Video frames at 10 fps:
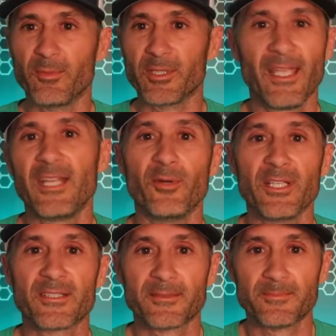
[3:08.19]
But
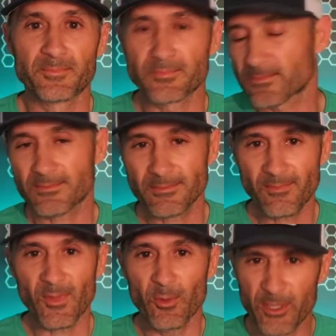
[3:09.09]
anyways,
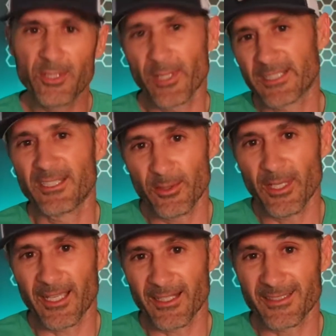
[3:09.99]
we do like to do
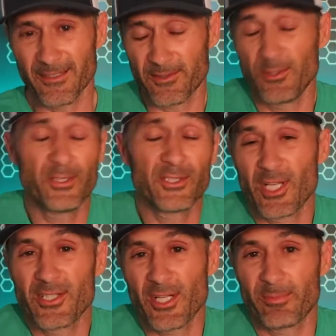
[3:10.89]
that kind of stuff. So you can
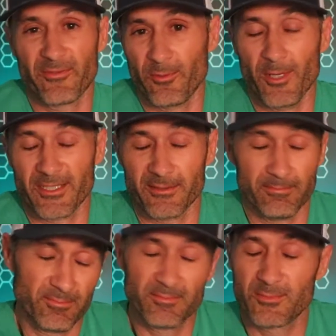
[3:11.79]
change it up if you want to.
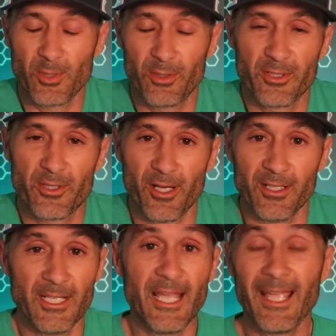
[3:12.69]
Totally your
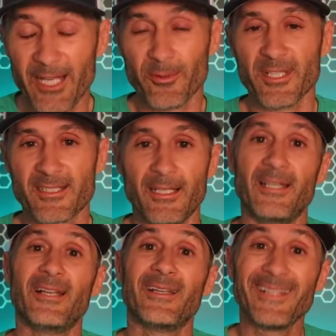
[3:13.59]
call. Anyways,
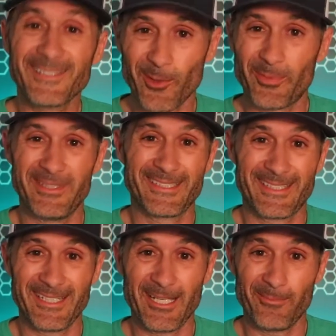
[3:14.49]
let's open this
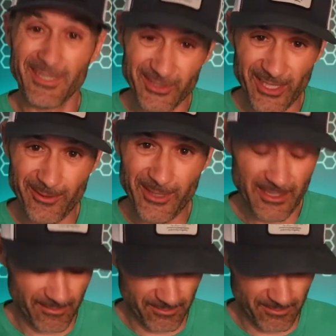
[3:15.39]
thing up, shall we?